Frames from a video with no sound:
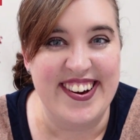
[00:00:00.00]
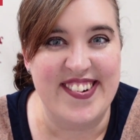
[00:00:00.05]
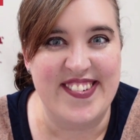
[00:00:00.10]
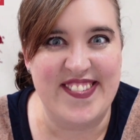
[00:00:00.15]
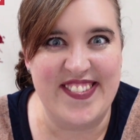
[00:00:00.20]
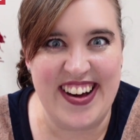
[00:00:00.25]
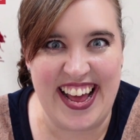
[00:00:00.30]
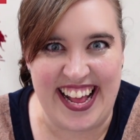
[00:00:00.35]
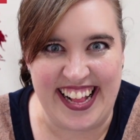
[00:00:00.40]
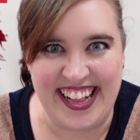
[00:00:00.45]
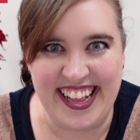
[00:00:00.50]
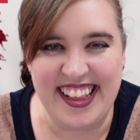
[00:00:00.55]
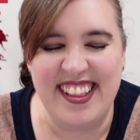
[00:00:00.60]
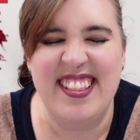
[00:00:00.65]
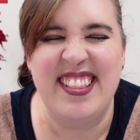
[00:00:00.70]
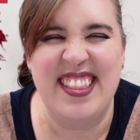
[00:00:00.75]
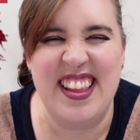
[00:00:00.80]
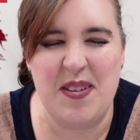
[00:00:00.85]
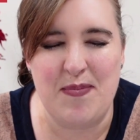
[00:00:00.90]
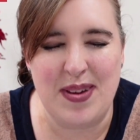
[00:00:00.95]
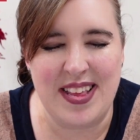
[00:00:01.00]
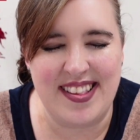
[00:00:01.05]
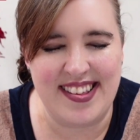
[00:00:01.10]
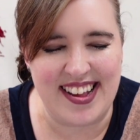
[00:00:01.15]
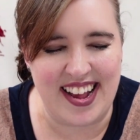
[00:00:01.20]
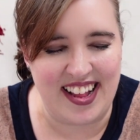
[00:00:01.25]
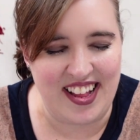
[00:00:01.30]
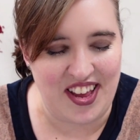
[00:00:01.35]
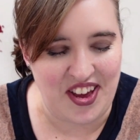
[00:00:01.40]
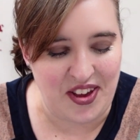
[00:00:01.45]
Well, let me
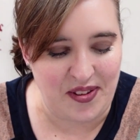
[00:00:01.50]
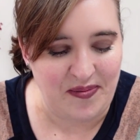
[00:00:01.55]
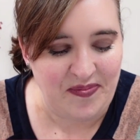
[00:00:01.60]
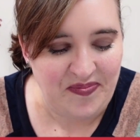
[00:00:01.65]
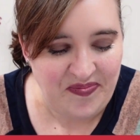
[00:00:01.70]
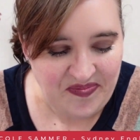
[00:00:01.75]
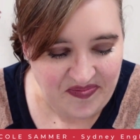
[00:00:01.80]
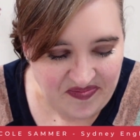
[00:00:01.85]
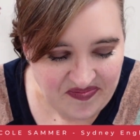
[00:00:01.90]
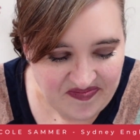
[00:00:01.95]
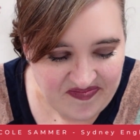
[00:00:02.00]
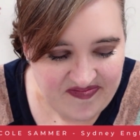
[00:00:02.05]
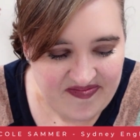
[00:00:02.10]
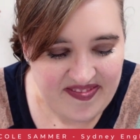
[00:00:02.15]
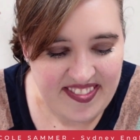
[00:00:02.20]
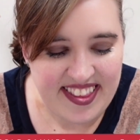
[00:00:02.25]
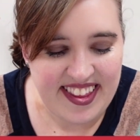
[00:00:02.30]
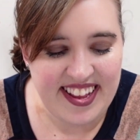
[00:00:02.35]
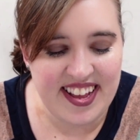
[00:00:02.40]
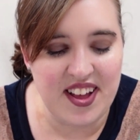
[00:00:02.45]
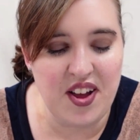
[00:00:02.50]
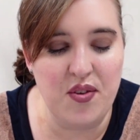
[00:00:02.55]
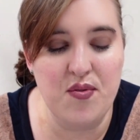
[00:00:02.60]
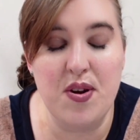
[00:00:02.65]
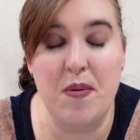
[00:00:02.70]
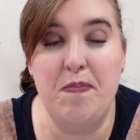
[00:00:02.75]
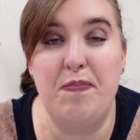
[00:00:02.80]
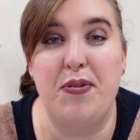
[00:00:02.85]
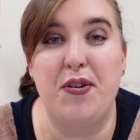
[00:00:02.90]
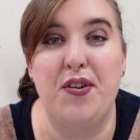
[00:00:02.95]
tell you. A
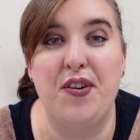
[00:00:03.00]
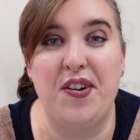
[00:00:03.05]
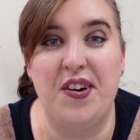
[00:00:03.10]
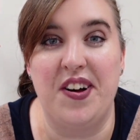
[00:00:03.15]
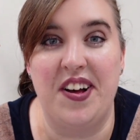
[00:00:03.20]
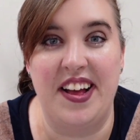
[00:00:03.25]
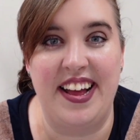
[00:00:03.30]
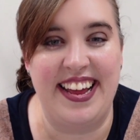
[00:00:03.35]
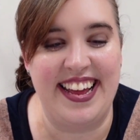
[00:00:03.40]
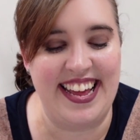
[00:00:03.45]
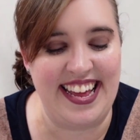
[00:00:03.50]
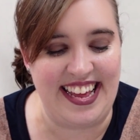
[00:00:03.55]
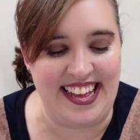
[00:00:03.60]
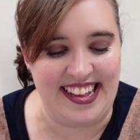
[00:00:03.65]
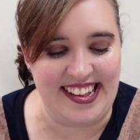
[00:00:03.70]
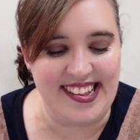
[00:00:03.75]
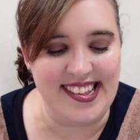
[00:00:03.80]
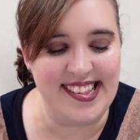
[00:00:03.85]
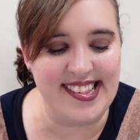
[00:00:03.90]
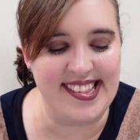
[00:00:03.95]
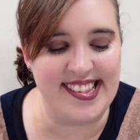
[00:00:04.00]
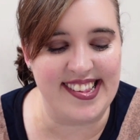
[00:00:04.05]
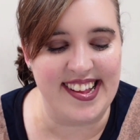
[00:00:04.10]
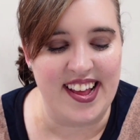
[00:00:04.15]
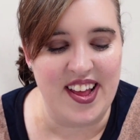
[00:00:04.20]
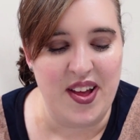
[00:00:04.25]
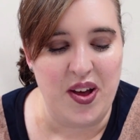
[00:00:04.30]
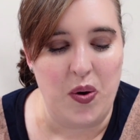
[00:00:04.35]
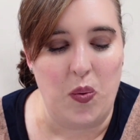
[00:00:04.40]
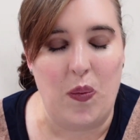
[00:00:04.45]
rapport is
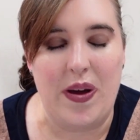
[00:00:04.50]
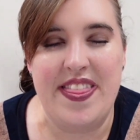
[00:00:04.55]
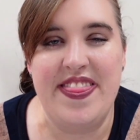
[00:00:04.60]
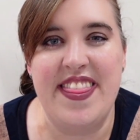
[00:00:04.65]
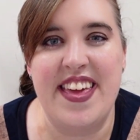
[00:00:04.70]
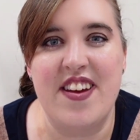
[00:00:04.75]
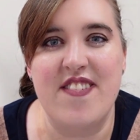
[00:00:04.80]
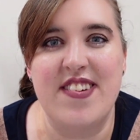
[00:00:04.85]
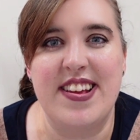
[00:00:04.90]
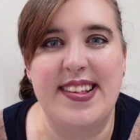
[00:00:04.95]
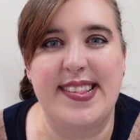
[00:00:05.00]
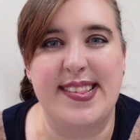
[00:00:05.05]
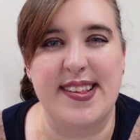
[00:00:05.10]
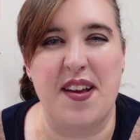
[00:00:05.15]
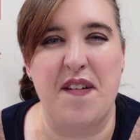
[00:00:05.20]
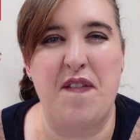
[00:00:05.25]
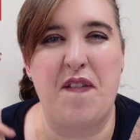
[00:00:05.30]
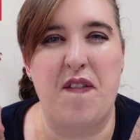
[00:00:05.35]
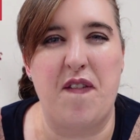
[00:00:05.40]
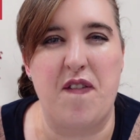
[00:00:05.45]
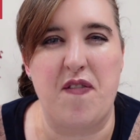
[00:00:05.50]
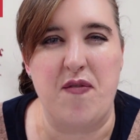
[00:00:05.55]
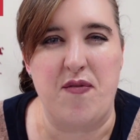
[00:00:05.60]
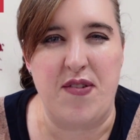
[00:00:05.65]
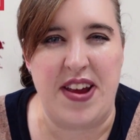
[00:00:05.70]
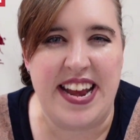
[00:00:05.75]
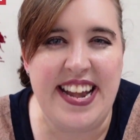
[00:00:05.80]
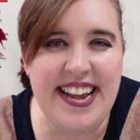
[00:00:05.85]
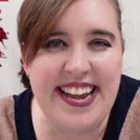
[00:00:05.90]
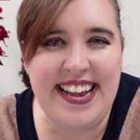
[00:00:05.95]
when there is a
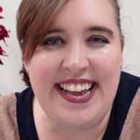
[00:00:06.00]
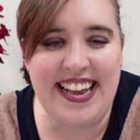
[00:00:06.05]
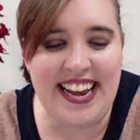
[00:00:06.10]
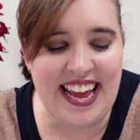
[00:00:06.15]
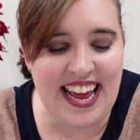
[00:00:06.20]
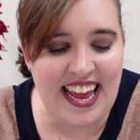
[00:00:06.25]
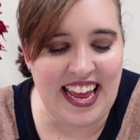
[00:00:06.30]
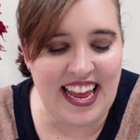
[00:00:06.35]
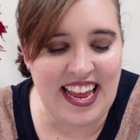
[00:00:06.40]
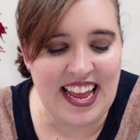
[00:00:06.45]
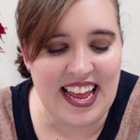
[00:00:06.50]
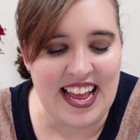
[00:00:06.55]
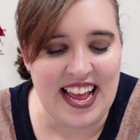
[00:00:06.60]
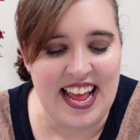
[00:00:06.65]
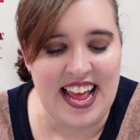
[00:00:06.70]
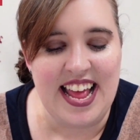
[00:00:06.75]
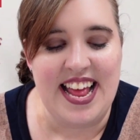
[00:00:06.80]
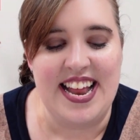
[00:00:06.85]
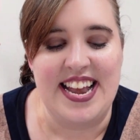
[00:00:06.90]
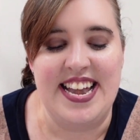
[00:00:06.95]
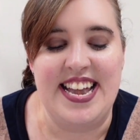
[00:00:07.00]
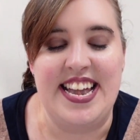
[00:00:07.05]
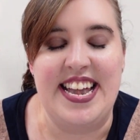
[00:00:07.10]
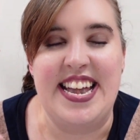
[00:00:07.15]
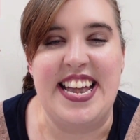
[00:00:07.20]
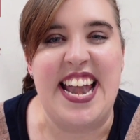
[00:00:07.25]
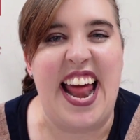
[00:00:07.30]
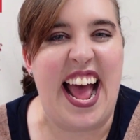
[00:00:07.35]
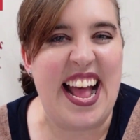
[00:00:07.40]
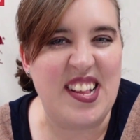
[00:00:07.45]
friendly,
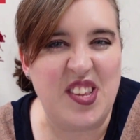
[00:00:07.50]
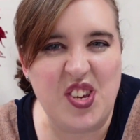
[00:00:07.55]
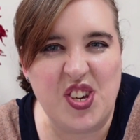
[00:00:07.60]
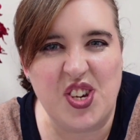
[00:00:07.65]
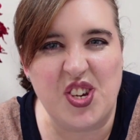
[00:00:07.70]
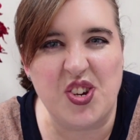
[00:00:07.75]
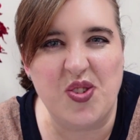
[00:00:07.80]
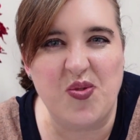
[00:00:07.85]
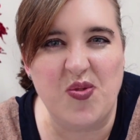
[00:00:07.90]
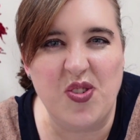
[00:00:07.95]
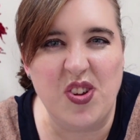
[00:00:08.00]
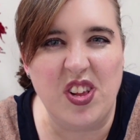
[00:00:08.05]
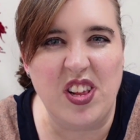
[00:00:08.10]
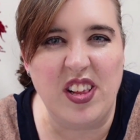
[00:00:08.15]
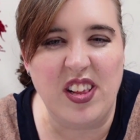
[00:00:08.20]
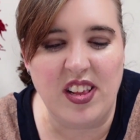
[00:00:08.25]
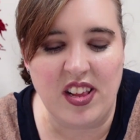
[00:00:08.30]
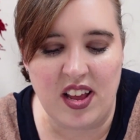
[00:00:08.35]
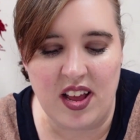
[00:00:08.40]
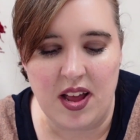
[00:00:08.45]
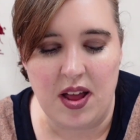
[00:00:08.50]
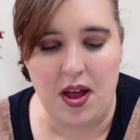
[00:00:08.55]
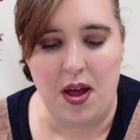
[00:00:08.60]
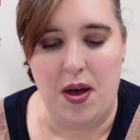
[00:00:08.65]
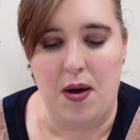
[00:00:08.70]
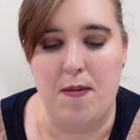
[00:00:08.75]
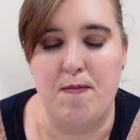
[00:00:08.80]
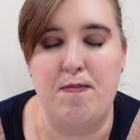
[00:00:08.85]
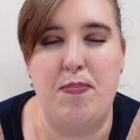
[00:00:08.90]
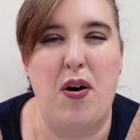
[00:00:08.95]
natural,
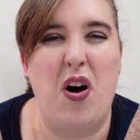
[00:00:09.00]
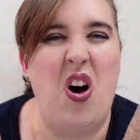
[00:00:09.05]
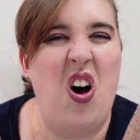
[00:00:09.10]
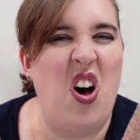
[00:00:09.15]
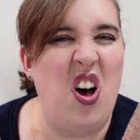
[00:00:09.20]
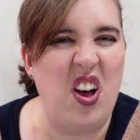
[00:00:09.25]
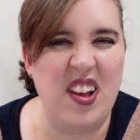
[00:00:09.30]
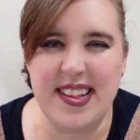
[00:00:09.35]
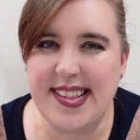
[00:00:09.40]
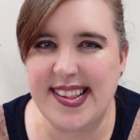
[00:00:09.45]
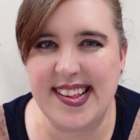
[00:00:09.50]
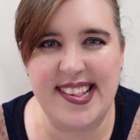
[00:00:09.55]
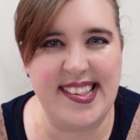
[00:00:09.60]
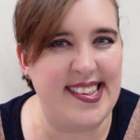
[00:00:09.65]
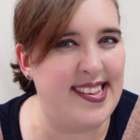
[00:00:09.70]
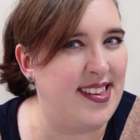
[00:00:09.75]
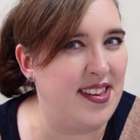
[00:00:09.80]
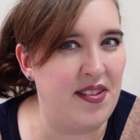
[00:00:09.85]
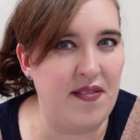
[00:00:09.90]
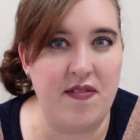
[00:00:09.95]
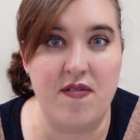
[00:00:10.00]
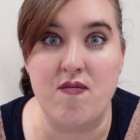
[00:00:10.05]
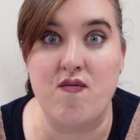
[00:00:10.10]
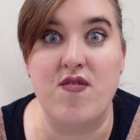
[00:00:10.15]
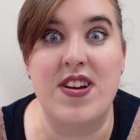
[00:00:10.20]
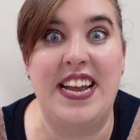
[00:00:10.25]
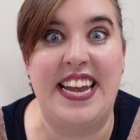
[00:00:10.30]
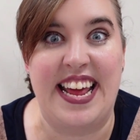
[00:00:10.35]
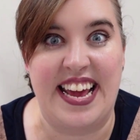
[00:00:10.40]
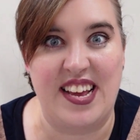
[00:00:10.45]
positive
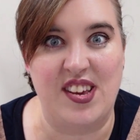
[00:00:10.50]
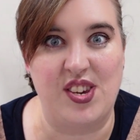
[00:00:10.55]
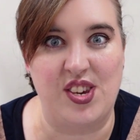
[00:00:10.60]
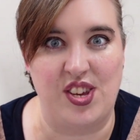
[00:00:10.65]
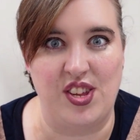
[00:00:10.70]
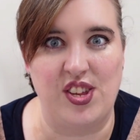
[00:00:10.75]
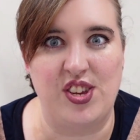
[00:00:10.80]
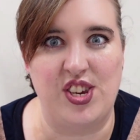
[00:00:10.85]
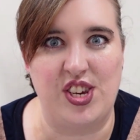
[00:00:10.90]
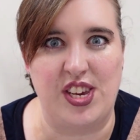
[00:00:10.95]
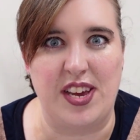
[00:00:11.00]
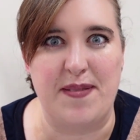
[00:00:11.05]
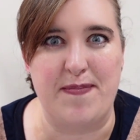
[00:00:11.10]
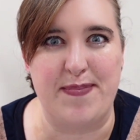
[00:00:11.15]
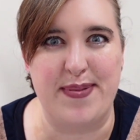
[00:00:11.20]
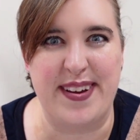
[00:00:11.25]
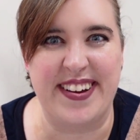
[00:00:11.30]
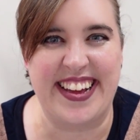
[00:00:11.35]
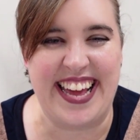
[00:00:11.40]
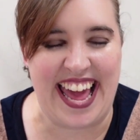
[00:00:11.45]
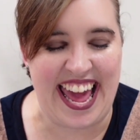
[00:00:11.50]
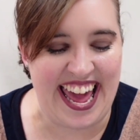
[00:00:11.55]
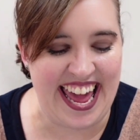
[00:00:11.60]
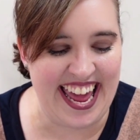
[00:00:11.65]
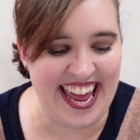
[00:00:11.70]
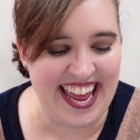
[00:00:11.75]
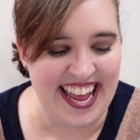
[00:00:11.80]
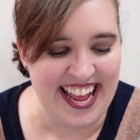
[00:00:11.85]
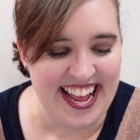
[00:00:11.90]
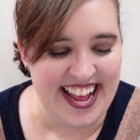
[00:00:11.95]
relationship,
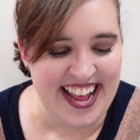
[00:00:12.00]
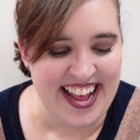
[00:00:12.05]
okay?